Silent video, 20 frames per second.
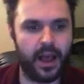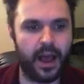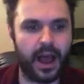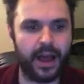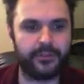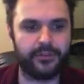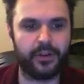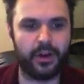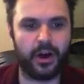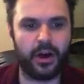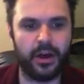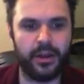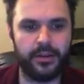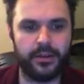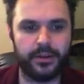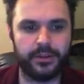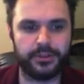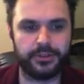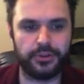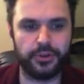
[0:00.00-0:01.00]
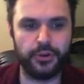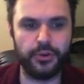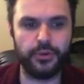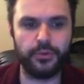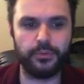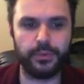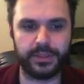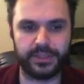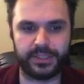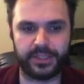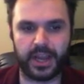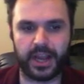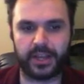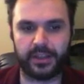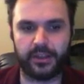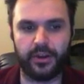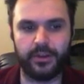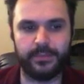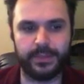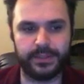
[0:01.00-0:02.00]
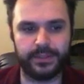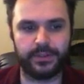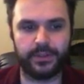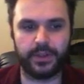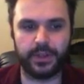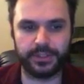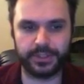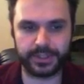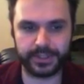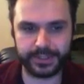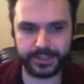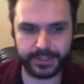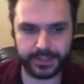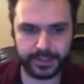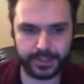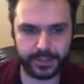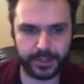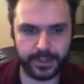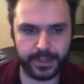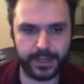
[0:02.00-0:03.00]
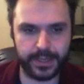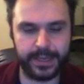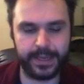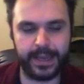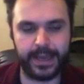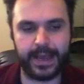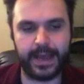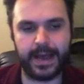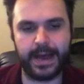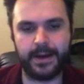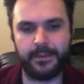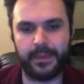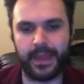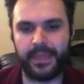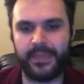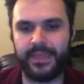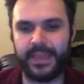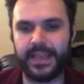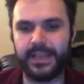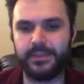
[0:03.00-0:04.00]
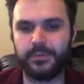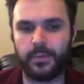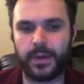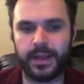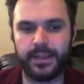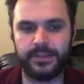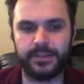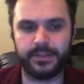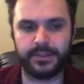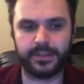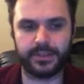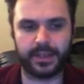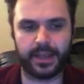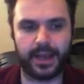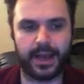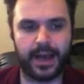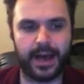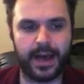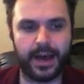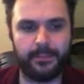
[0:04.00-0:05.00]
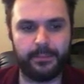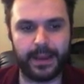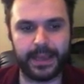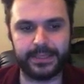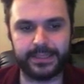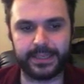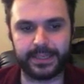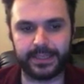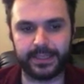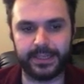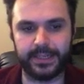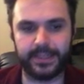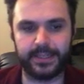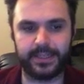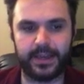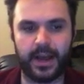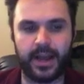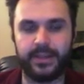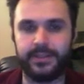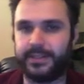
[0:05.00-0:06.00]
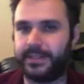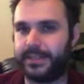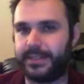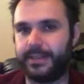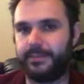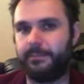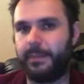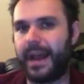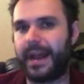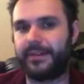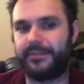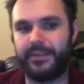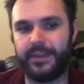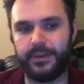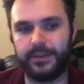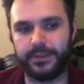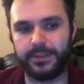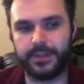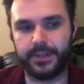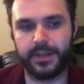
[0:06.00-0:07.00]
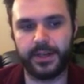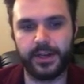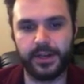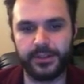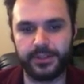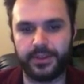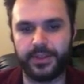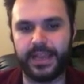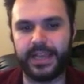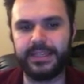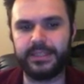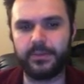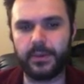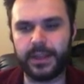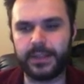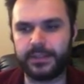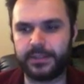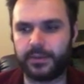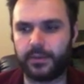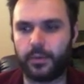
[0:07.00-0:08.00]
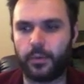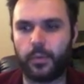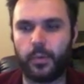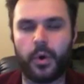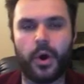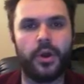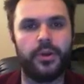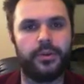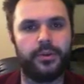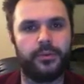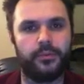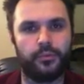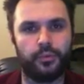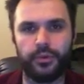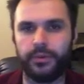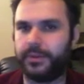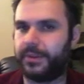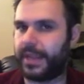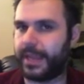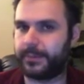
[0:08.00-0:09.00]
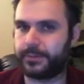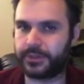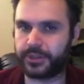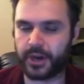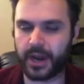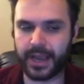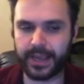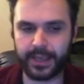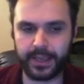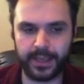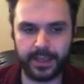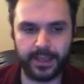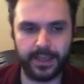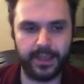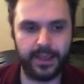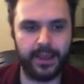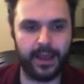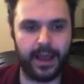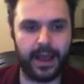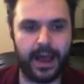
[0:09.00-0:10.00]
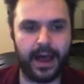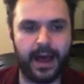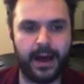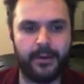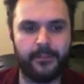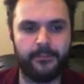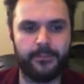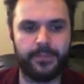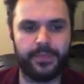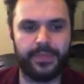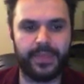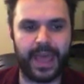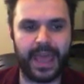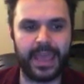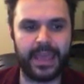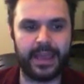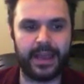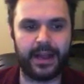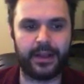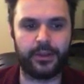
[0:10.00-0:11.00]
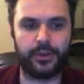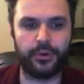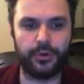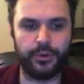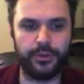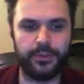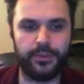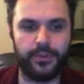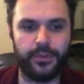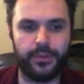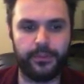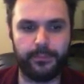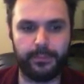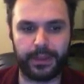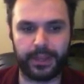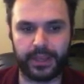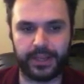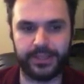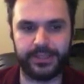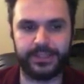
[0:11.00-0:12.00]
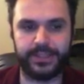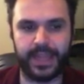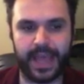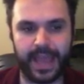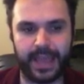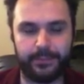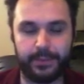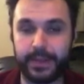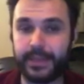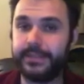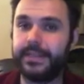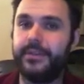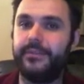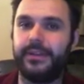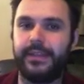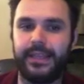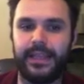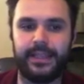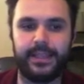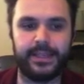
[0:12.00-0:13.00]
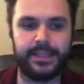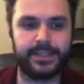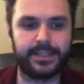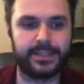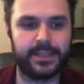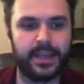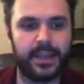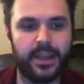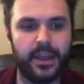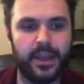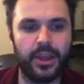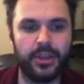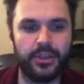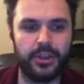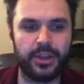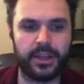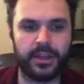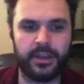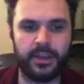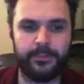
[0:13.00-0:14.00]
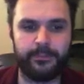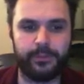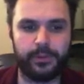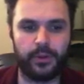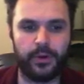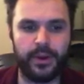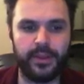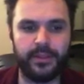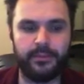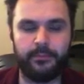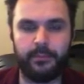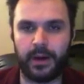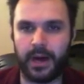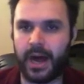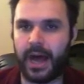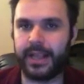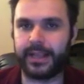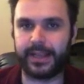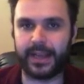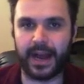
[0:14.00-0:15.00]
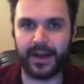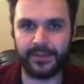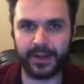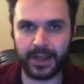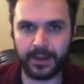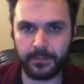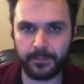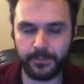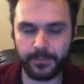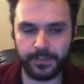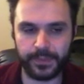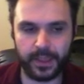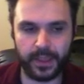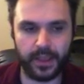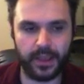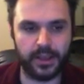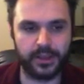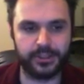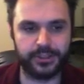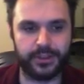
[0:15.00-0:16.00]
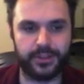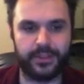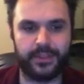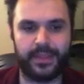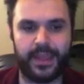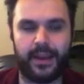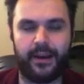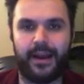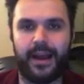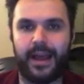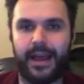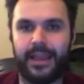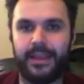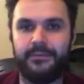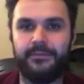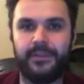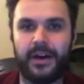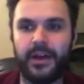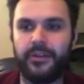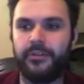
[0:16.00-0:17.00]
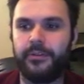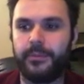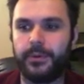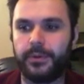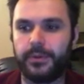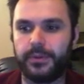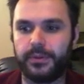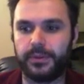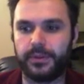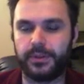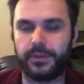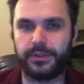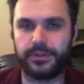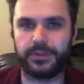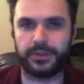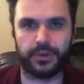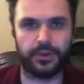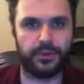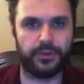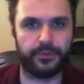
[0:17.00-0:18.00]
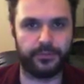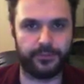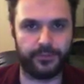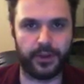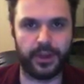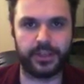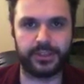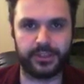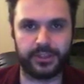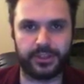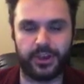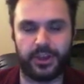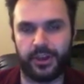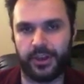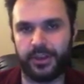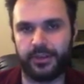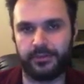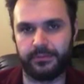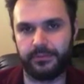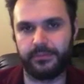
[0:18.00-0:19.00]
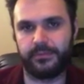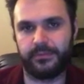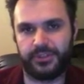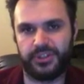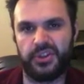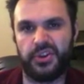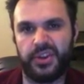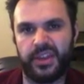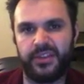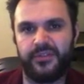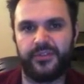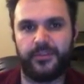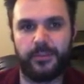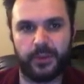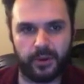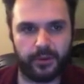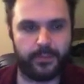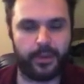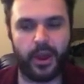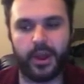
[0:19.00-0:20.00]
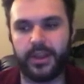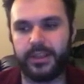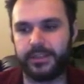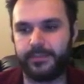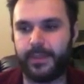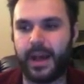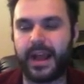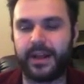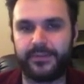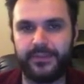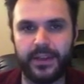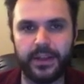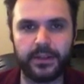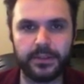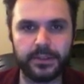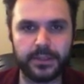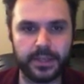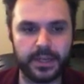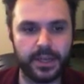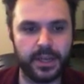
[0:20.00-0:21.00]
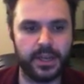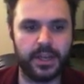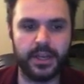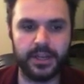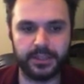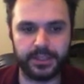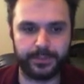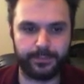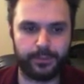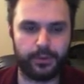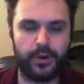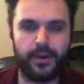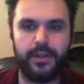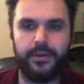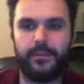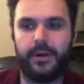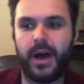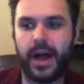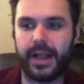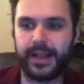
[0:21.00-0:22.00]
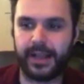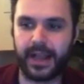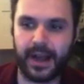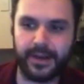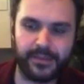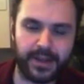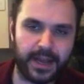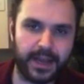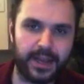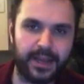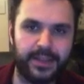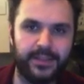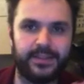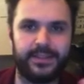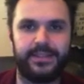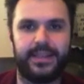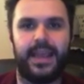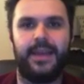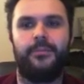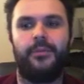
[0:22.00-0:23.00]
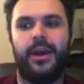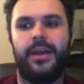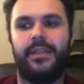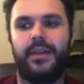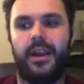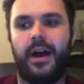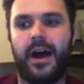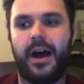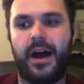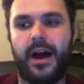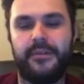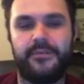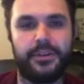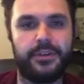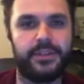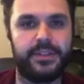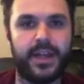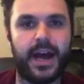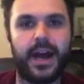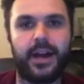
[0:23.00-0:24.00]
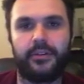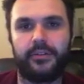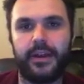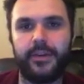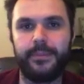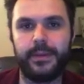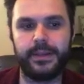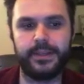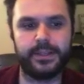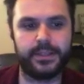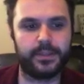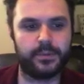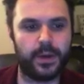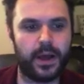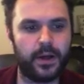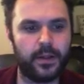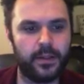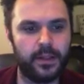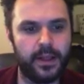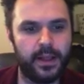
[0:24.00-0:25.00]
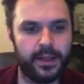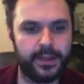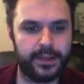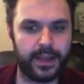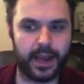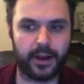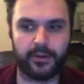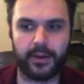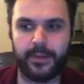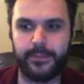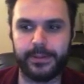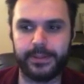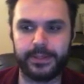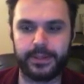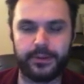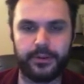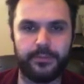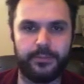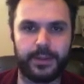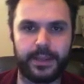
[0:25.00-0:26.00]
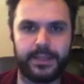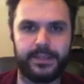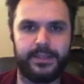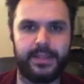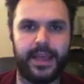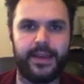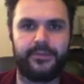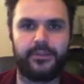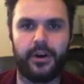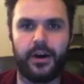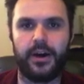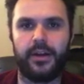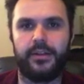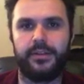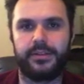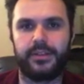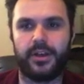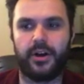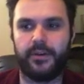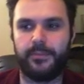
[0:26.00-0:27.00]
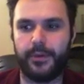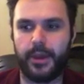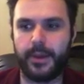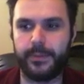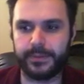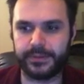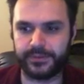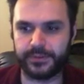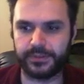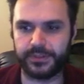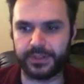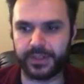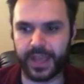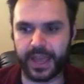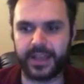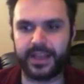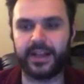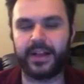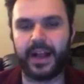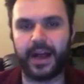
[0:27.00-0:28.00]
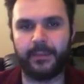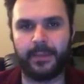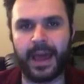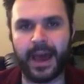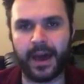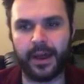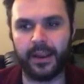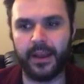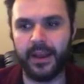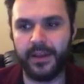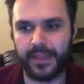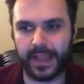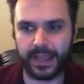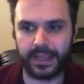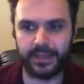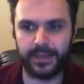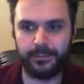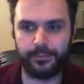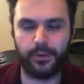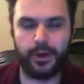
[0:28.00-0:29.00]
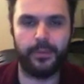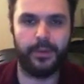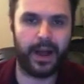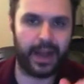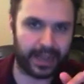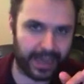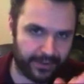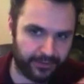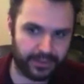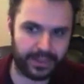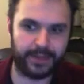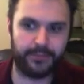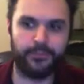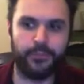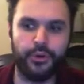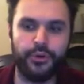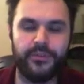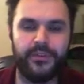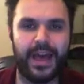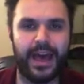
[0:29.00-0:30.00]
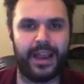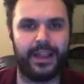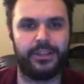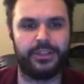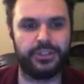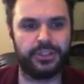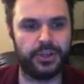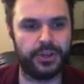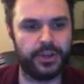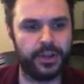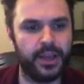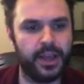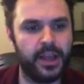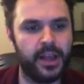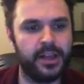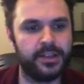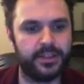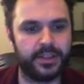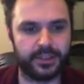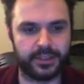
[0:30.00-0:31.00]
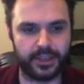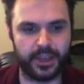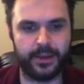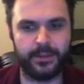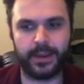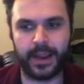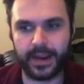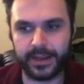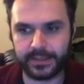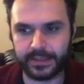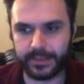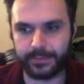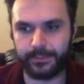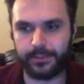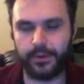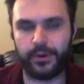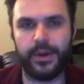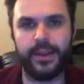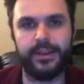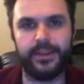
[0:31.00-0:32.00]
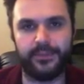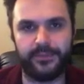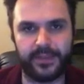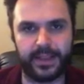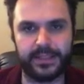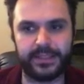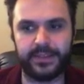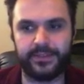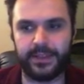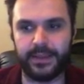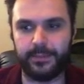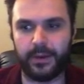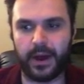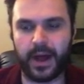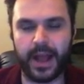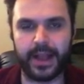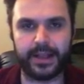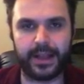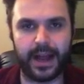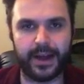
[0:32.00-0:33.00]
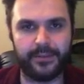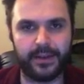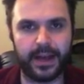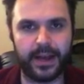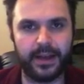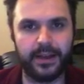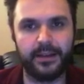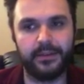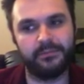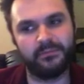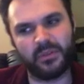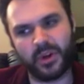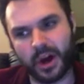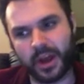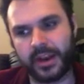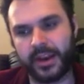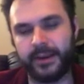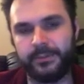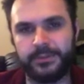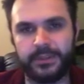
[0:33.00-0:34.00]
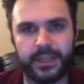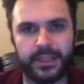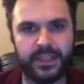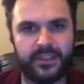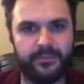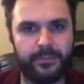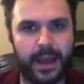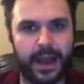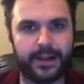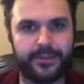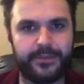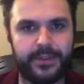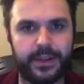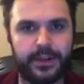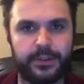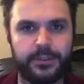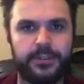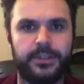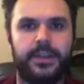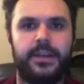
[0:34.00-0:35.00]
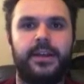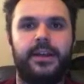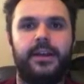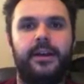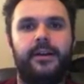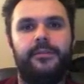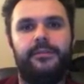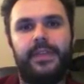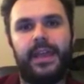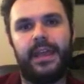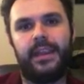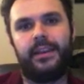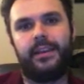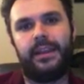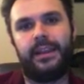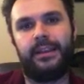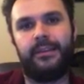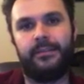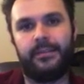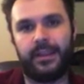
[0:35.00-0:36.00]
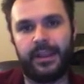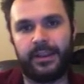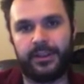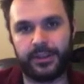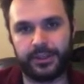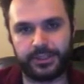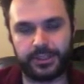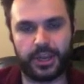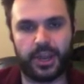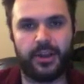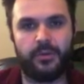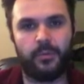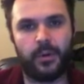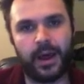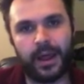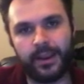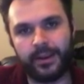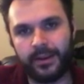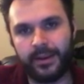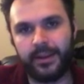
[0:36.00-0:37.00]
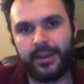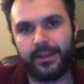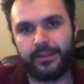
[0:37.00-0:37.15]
I've gone 2 with Cyclone missile launchers, and these ones are basically designed to sit backfield. So these ones wouldn't deep strike. They are good because they're relentless. You can deploy them behind cover so that they are invulnerable to first turn shooting from your opponent's backfield. Deploy them behind cover in the same way that I've used Dark Reapers as well. Dark Reapers are good because they've got slow and purposeful, so they can come out, they can deploy behind cover and then move out and shoot. The Terminators deploy defensively behind cover on an objective backfield. Then in your turn 1,